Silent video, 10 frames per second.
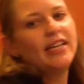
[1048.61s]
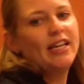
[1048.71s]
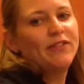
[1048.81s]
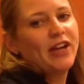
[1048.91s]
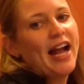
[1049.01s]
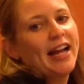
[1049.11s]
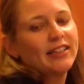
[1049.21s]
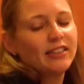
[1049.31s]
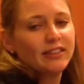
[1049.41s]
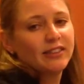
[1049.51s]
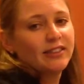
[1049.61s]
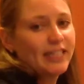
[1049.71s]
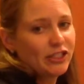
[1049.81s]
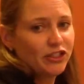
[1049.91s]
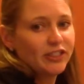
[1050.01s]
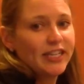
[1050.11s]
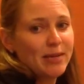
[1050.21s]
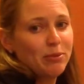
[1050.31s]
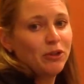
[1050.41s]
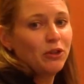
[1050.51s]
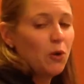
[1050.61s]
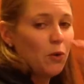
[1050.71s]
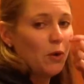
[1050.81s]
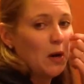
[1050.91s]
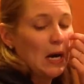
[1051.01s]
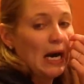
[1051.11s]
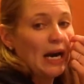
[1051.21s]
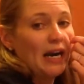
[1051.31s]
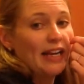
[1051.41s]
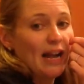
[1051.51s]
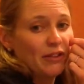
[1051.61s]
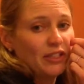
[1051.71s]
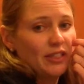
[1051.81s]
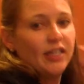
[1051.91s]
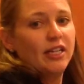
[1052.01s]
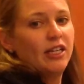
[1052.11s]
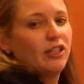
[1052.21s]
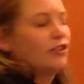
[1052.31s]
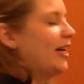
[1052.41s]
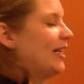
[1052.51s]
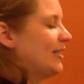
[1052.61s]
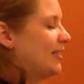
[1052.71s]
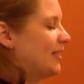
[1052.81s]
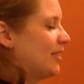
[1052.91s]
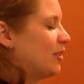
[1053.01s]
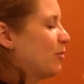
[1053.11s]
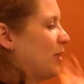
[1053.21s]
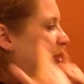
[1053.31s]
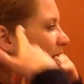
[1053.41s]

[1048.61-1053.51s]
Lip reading: If you're at a kitchen table or counter, trying to sit where you